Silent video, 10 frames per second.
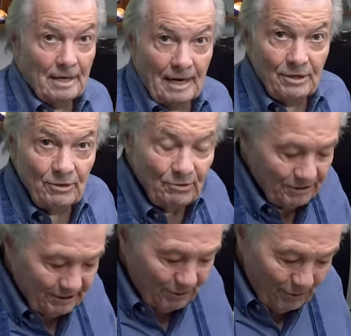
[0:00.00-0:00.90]
I
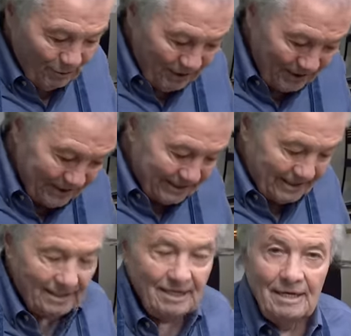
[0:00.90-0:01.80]
used to do
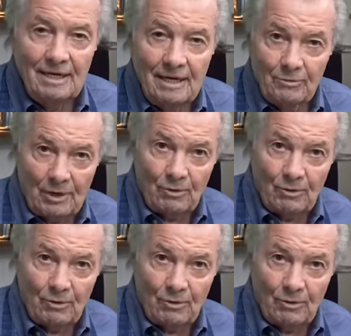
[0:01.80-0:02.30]
this when